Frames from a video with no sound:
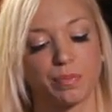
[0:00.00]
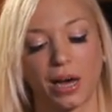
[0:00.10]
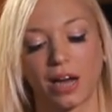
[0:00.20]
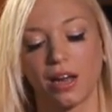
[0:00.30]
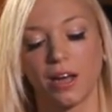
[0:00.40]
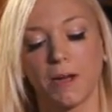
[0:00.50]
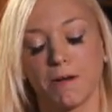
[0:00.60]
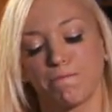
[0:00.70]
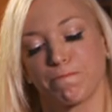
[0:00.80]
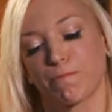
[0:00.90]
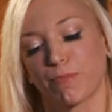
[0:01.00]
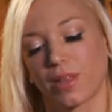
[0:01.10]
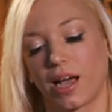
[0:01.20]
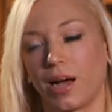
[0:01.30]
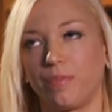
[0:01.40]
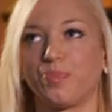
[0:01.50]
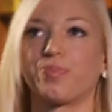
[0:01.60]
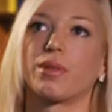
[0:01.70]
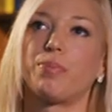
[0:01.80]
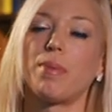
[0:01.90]
But
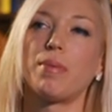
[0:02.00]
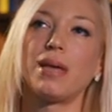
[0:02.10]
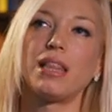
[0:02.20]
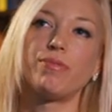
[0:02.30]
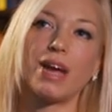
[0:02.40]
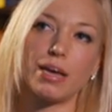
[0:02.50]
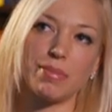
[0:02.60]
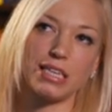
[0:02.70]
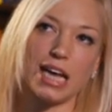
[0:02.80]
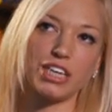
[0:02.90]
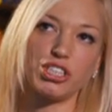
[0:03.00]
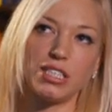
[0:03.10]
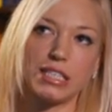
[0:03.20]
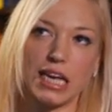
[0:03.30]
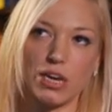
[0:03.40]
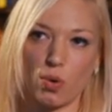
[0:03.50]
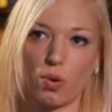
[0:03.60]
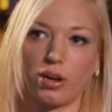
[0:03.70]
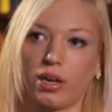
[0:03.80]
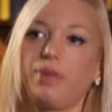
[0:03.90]
probably the recommendations in
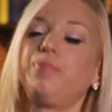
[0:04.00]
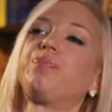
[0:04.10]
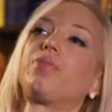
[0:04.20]
order,